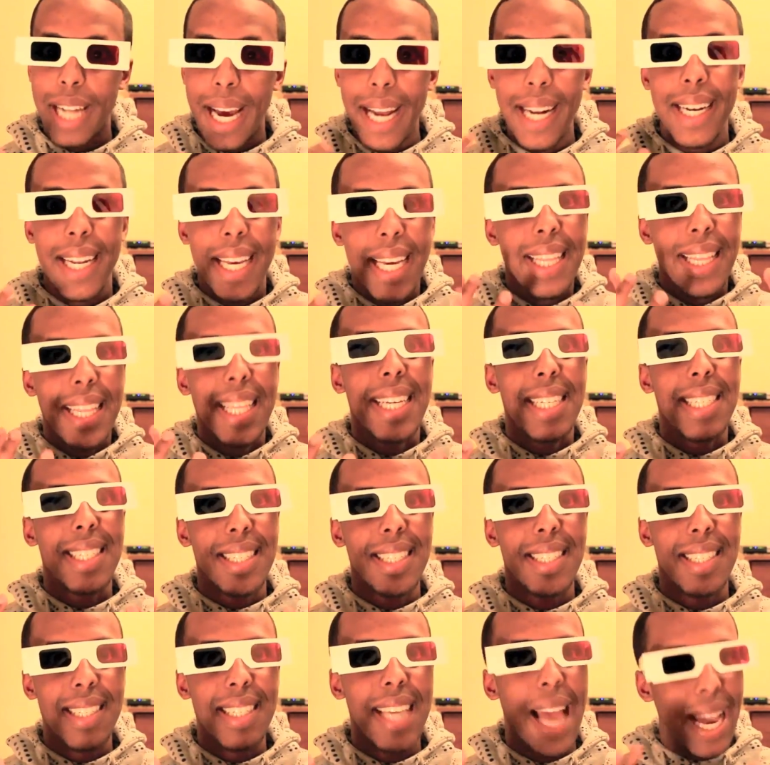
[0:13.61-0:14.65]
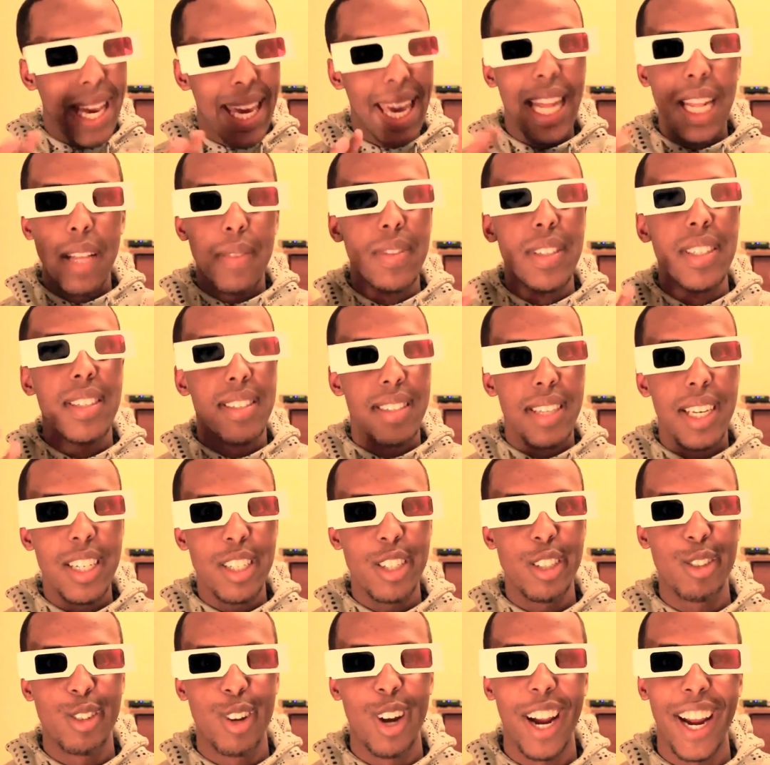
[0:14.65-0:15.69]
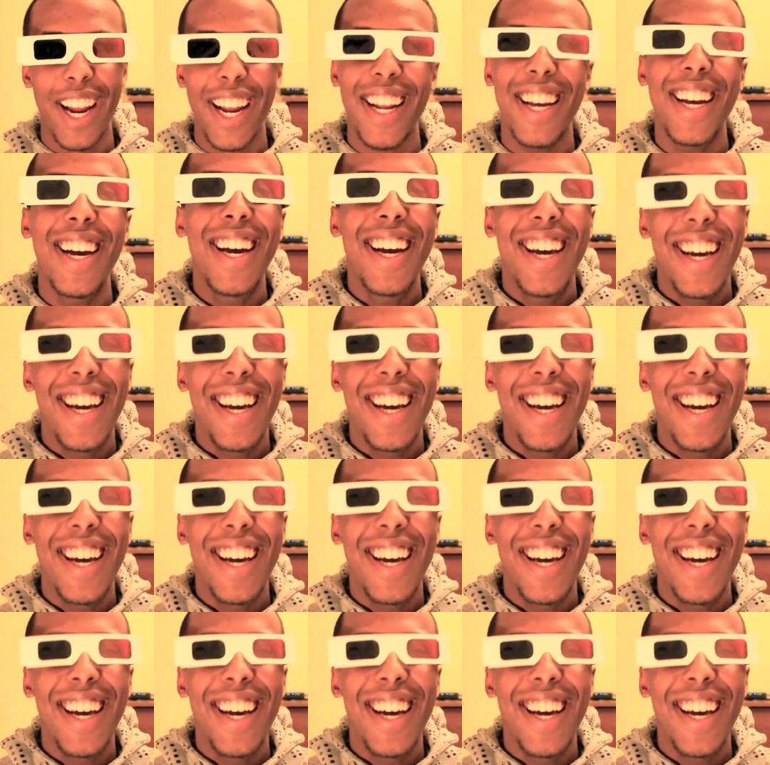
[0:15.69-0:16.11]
I need these to see. I can't even see straight.